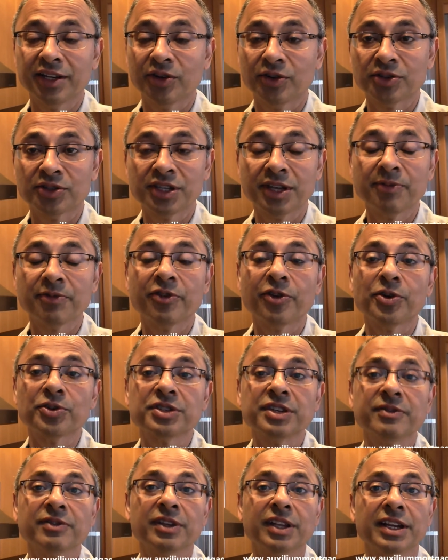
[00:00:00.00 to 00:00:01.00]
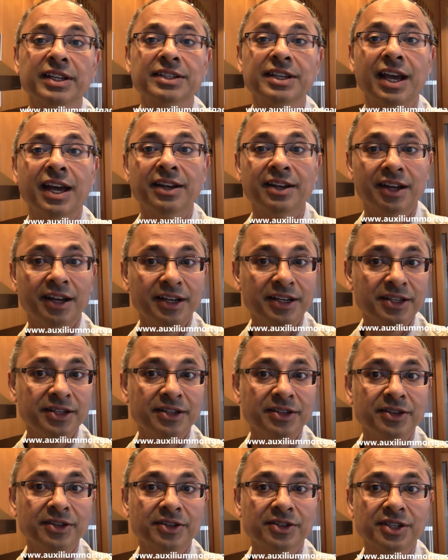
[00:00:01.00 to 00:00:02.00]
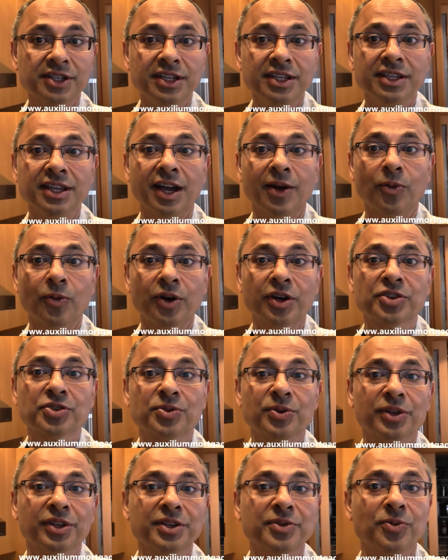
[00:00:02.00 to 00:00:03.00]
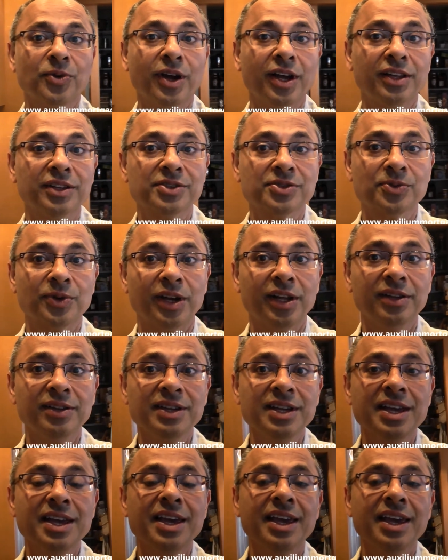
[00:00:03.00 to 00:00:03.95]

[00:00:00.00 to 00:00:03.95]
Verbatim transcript: or some folks even like to add honey to their tea. That works really well as well.